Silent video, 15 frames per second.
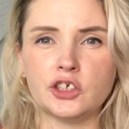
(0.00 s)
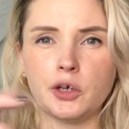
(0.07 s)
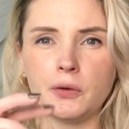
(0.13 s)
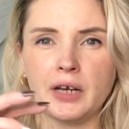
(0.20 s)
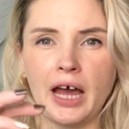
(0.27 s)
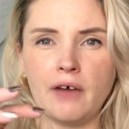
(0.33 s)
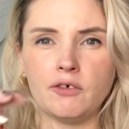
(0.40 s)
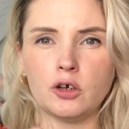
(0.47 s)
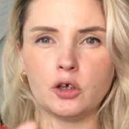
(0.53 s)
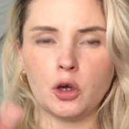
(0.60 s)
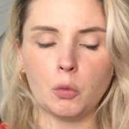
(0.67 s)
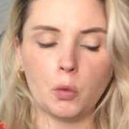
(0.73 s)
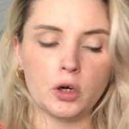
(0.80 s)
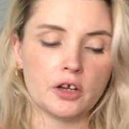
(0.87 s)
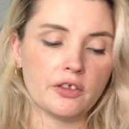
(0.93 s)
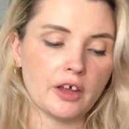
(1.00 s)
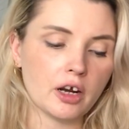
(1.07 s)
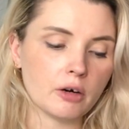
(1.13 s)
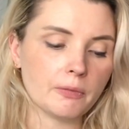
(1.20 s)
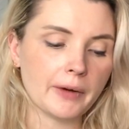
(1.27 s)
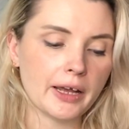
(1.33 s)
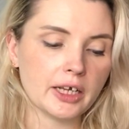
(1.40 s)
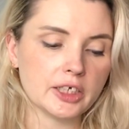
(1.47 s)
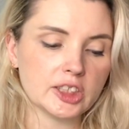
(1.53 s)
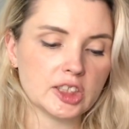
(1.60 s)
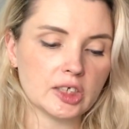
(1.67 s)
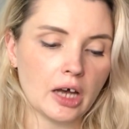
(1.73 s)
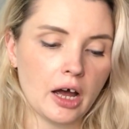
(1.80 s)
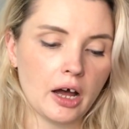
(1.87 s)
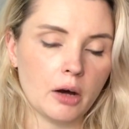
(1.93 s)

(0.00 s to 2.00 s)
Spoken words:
go and have a look at one of their rings,